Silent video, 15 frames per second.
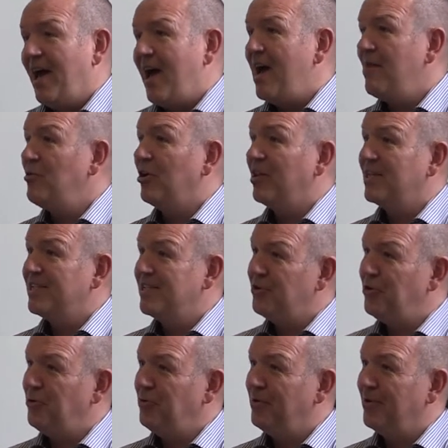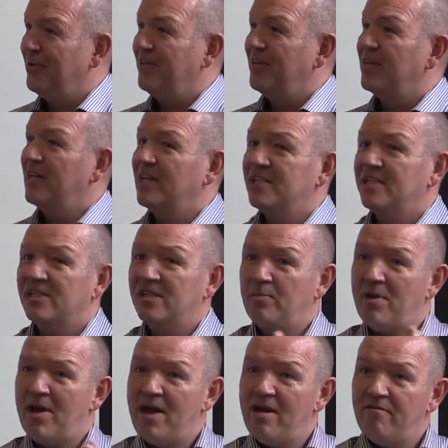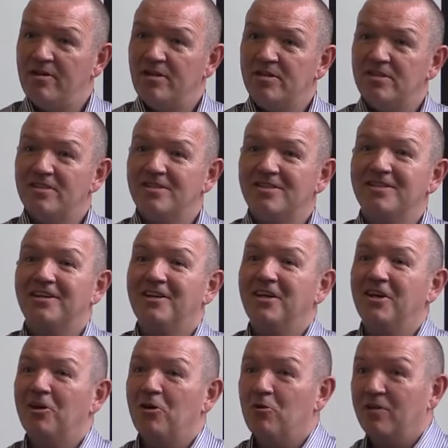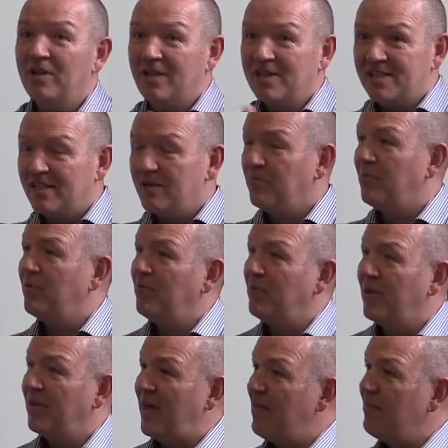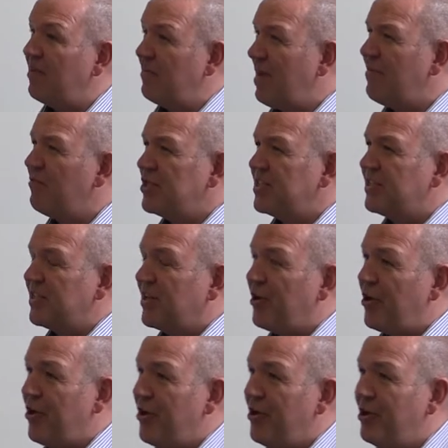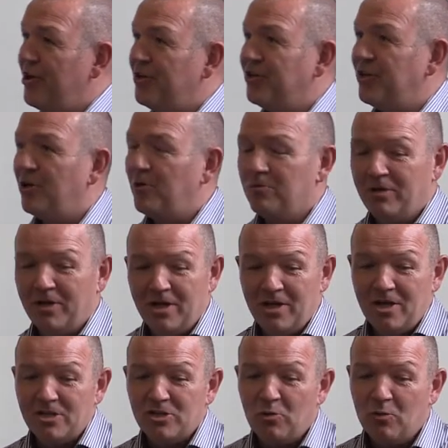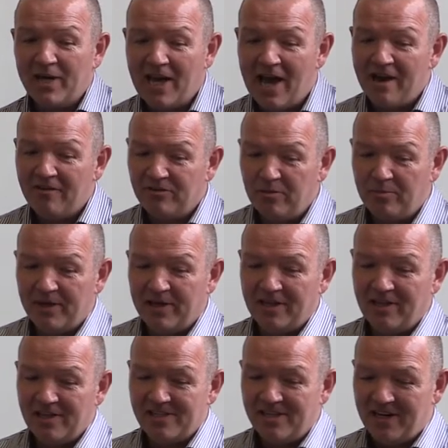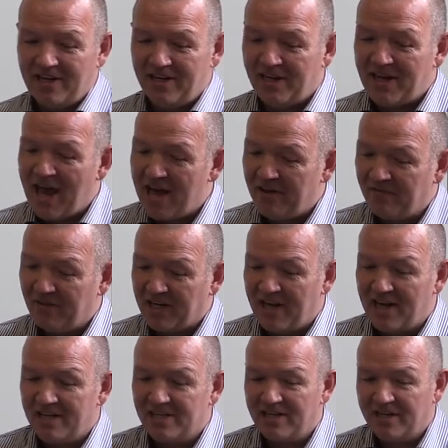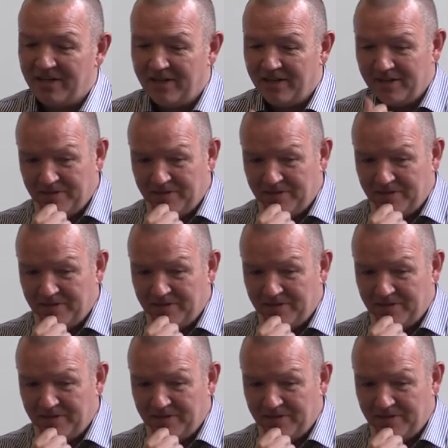I'm not listened to. They'll listen to the parents. You know, they listen, but my voice isn't heard, you know. So we have to be listening and advocating.